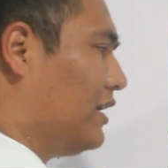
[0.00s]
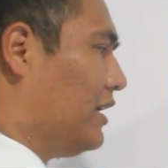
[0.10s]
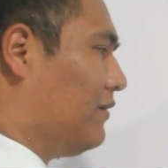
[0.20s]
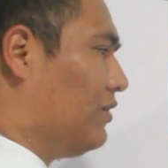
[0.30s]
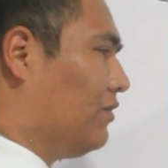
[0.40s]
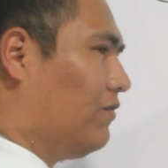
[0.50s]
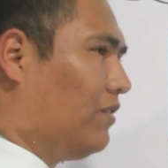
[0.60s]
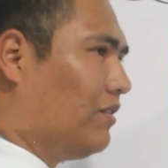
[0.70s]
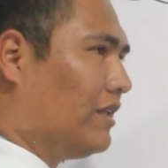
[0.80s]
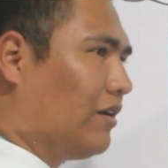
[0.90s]
if you
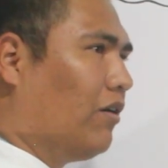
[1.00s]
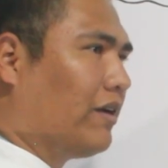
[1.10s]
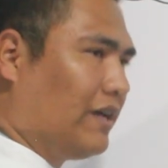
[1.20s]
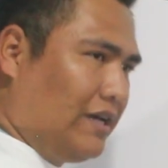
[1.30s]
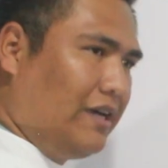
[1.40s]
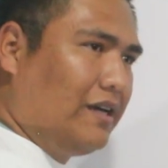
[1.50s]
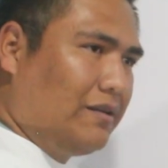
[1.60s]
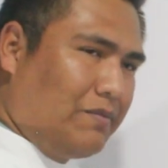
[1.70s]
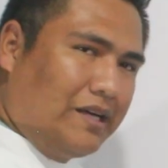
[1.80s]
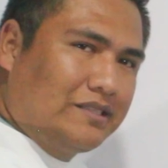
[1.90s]
feel like, okay,
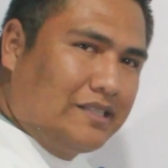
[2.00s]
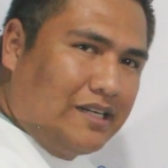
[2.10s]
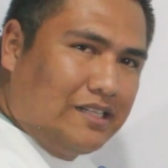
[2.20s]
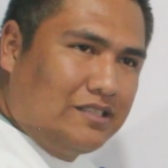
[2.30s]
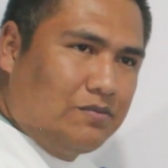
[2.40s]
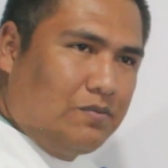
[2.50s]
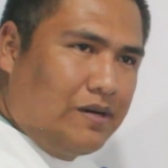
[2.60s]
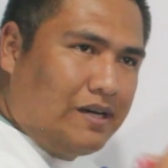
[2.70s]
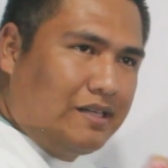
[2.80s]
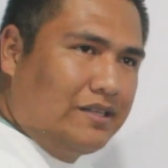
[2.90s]
it makes sense,
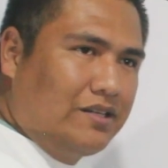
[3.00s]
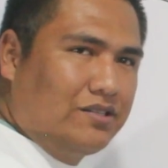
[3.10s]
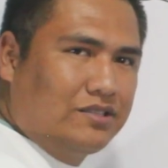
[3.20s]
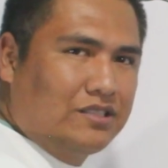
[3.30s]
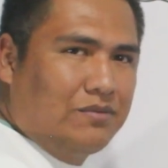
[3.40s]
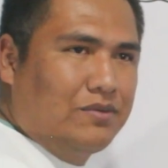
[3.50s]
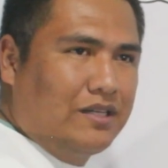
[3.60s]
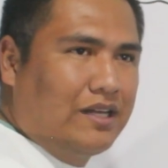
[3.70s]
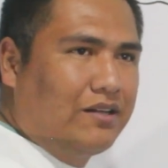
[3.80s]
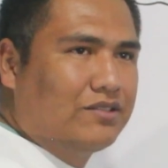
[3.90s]
but there's
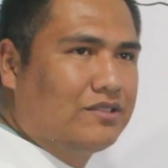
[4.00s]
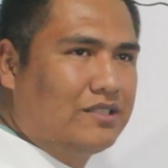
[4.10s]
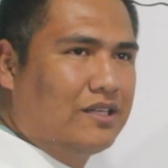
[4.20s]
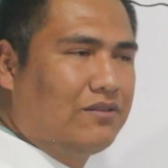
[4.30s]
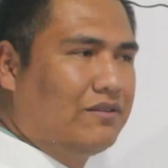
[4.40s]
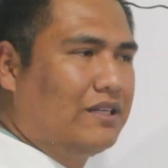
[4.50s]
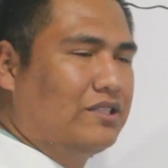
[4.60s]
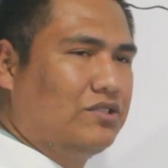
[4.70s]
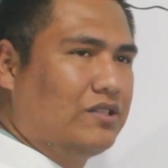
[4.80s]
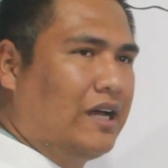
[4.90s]
something else that we
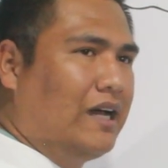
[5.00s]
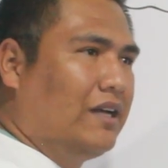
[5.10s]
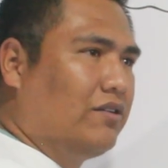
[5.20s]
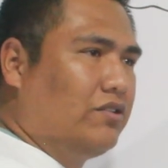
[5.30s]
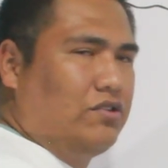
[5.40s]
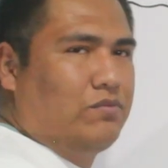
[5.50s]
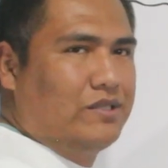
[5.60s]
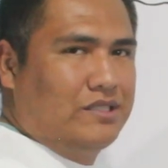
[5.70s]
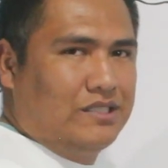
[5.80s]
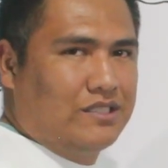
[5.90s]
need to add, or you're
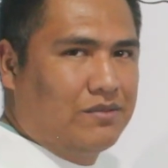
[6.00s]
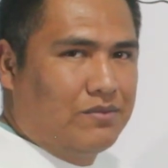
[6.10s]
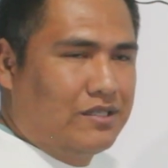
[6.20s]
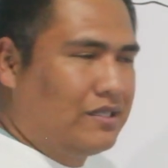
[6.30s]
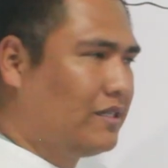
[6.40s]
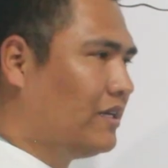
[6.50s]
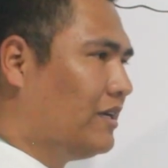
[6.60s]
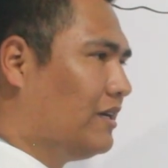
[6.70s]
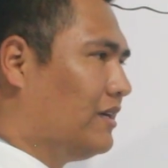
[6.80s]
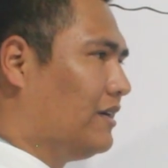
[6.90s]
missing something
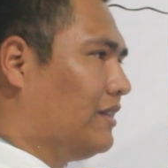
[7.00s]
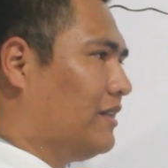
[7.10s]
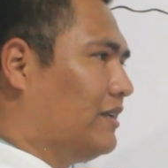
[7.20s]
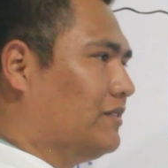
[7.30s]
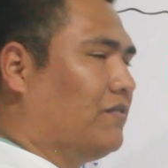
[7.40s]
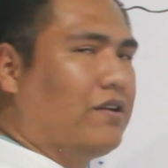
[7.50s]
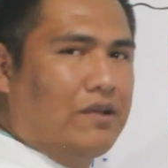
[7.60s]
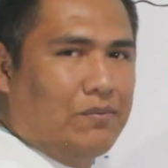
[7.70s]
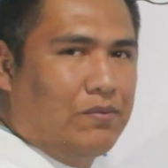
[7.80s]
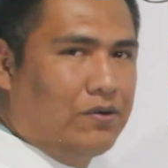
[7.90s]
that is
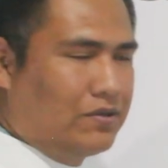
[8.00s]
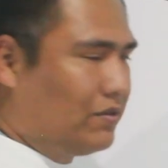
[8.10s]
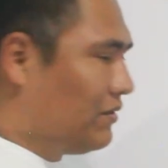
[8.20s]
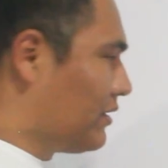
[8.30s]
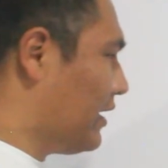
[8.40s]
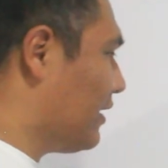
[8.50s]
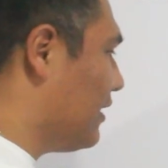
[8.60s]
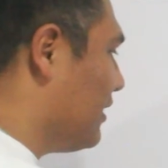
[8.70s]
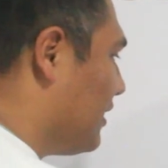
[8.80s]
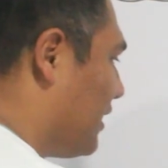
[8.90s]
very important, okay?
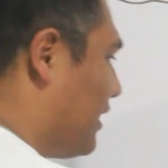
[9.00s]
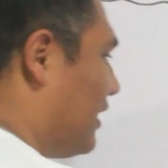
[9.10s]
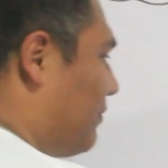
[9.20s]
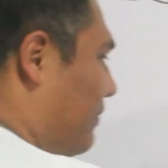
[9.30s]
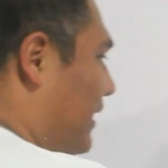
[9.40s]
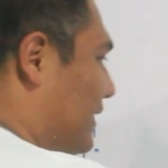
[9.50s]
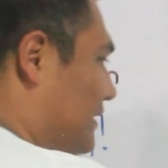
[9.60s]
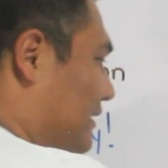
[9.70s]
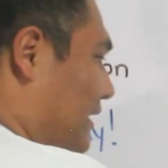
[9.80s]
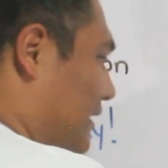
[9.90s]
That makes
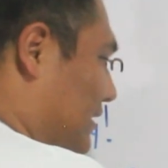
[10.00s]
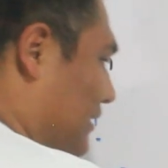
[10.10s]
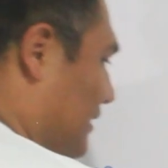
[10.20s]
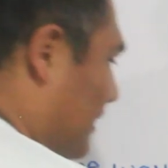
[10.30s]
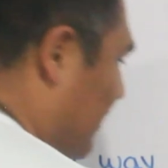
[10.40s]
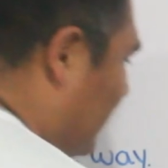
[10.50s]
sense.